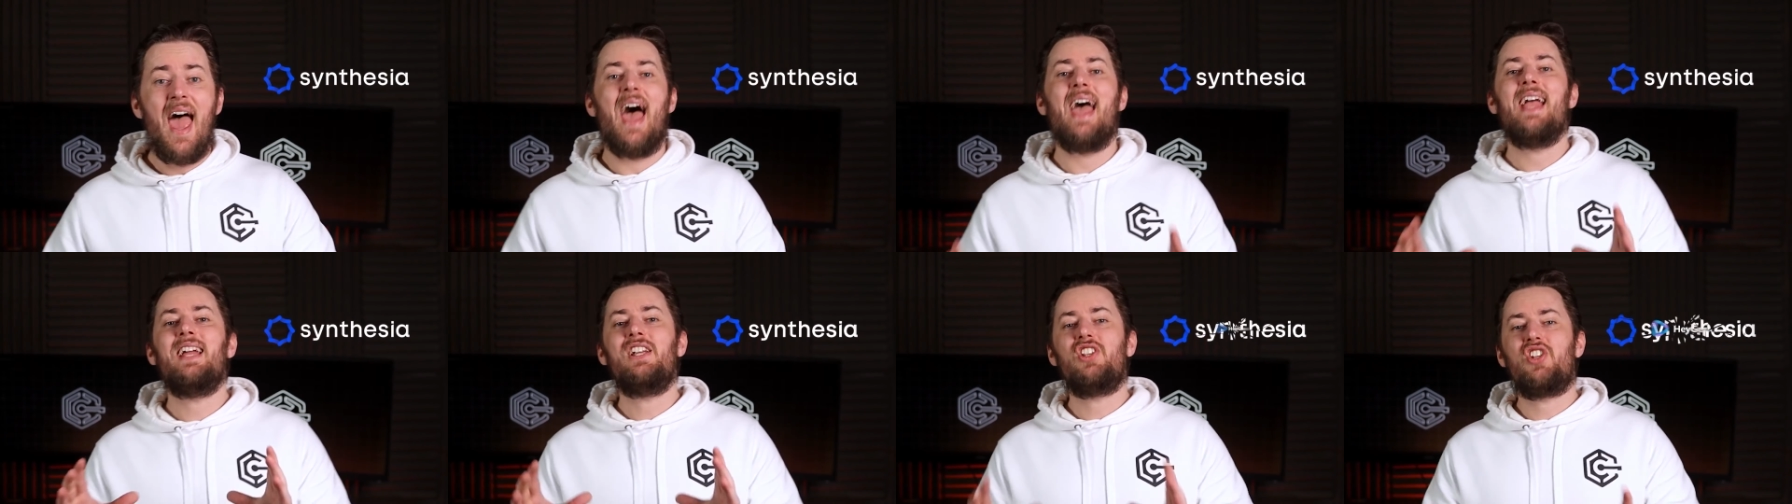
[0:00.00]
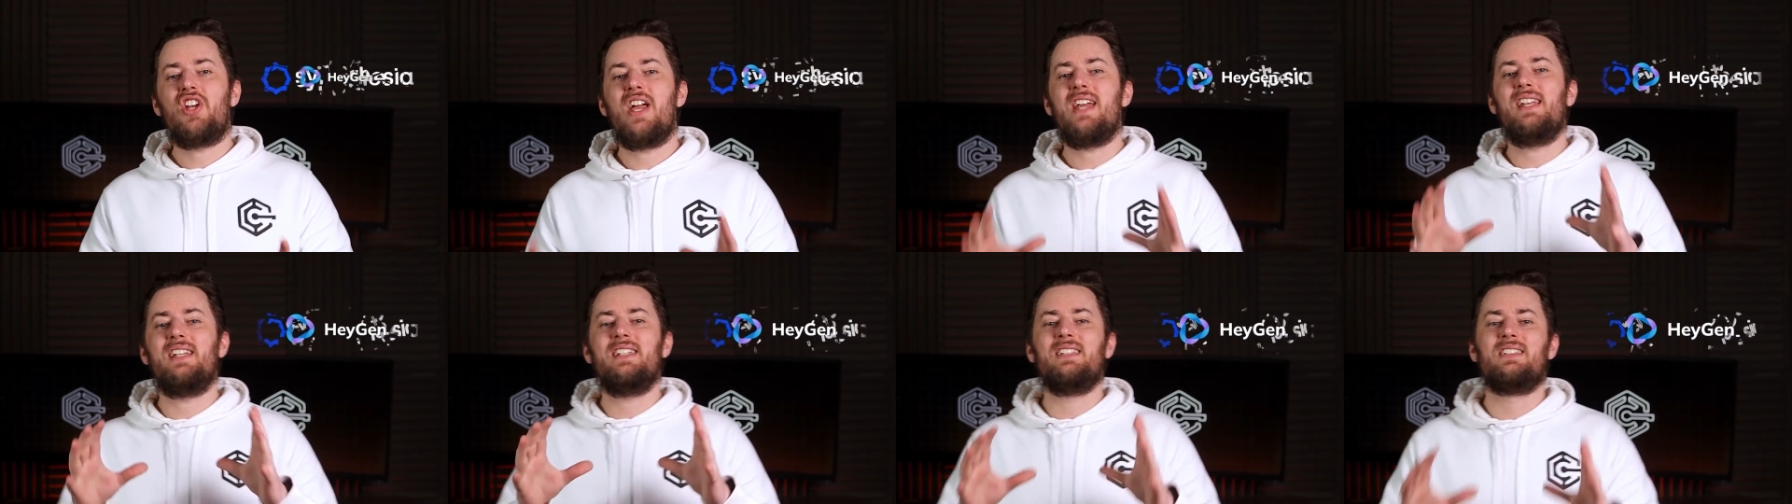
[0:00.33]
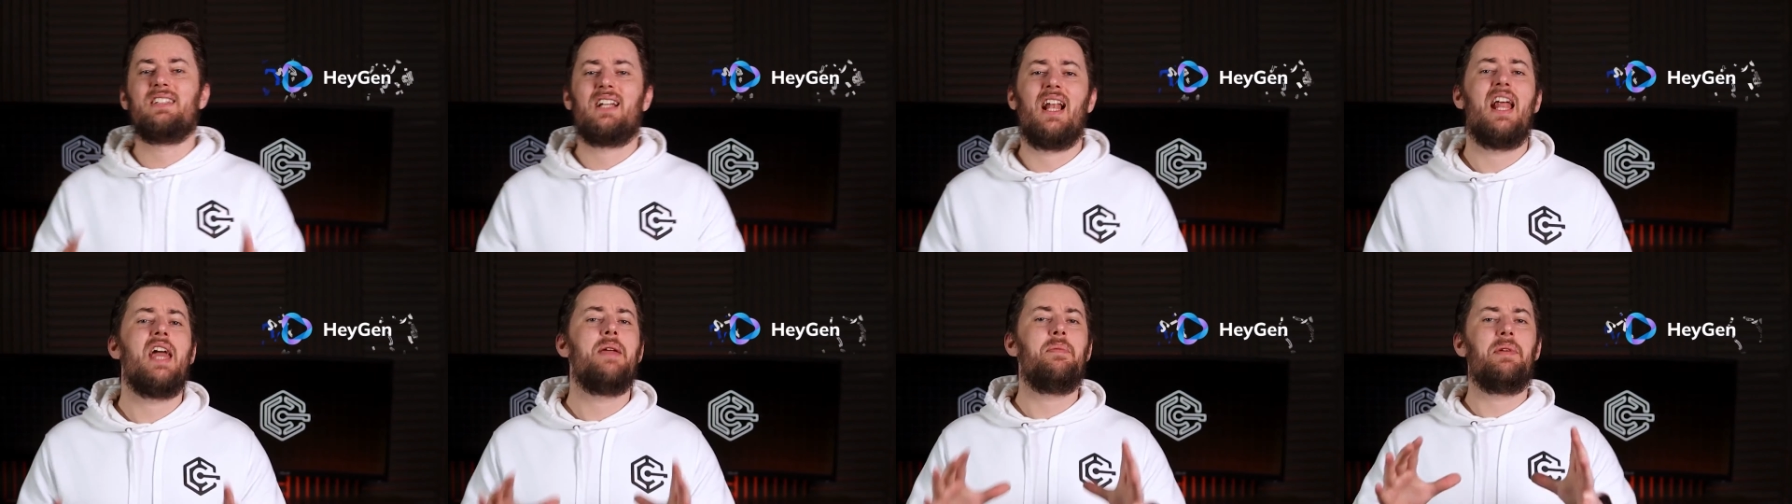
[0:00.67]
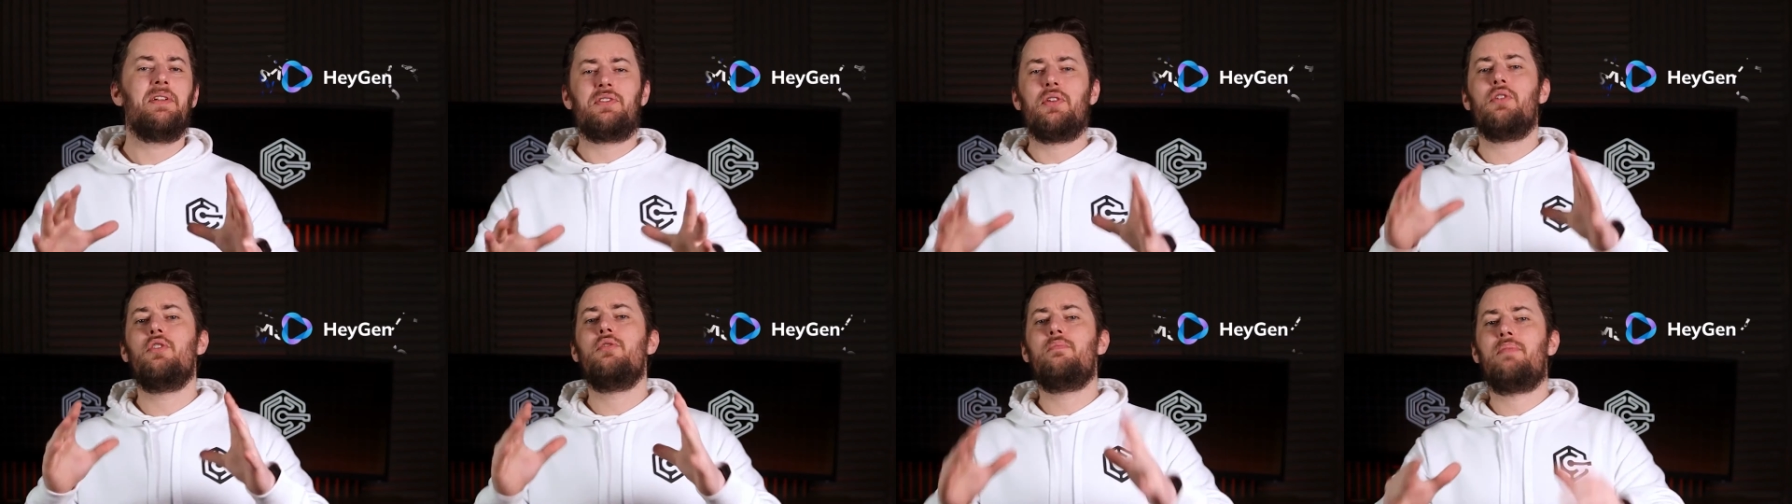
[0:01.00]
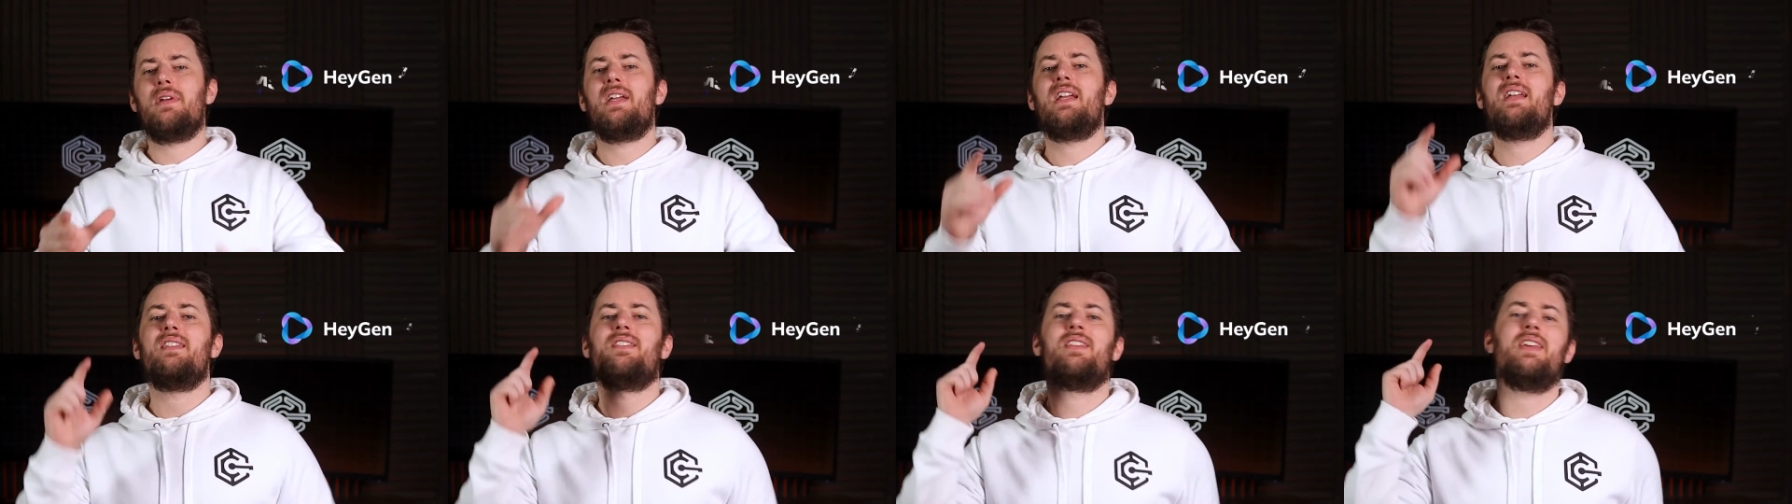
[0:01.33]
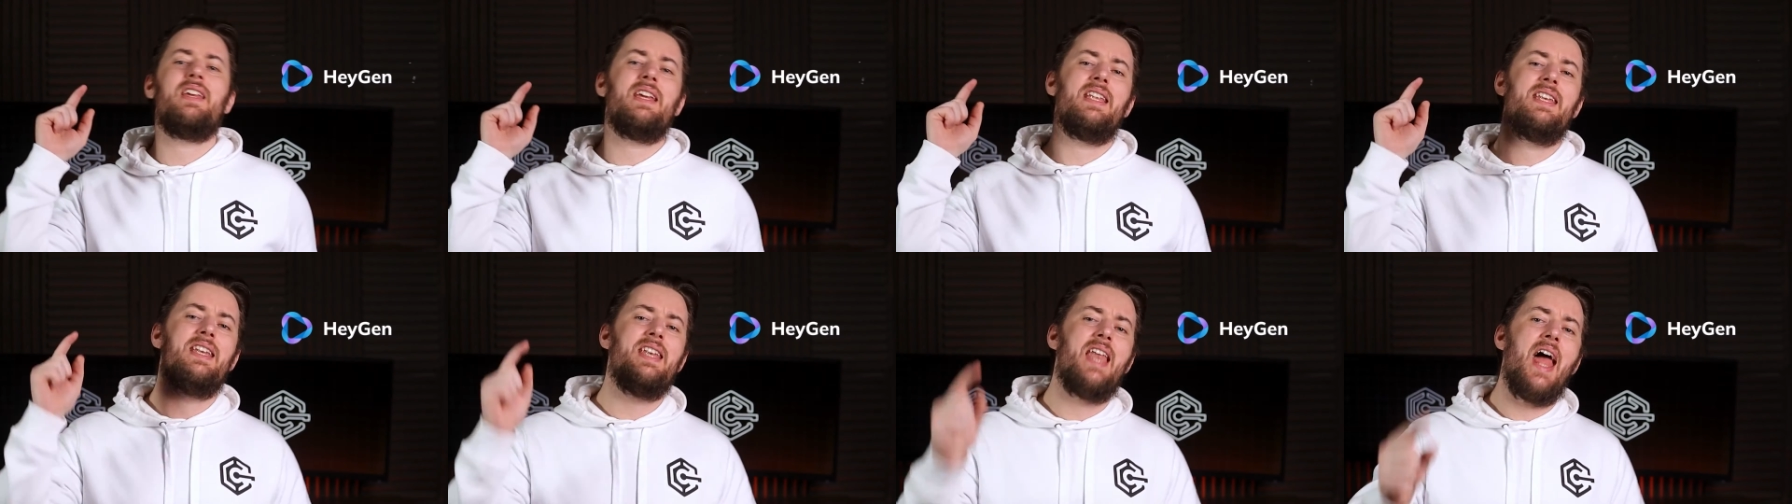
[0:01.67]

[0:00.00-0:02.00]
HeyGen is claiming to be the